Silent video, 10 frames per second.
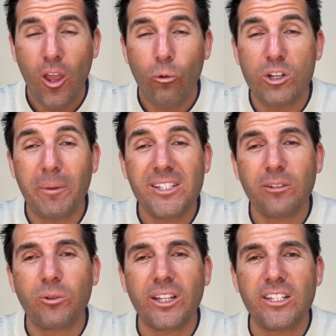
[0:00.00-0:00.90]
which makes it
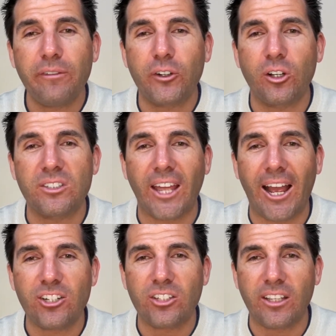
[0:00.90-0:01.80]
really difficult to
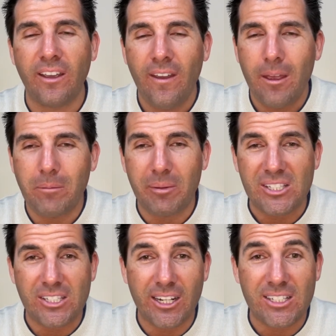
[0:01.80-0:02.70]
actually maybe
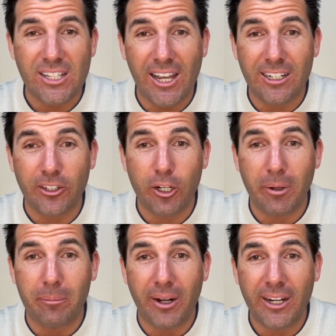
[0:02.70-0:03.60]
set aside a little bit
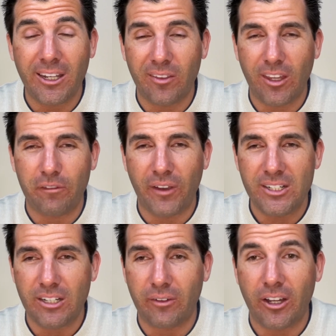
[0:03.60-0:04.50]
of money in the
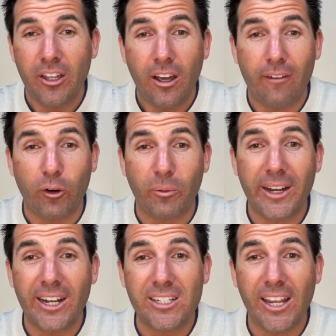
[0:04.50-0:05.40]
event of a
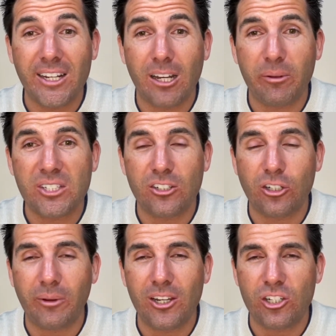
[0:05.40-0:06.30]
rainy day type of
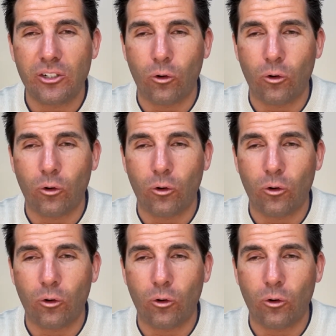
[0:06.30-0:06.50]
situation,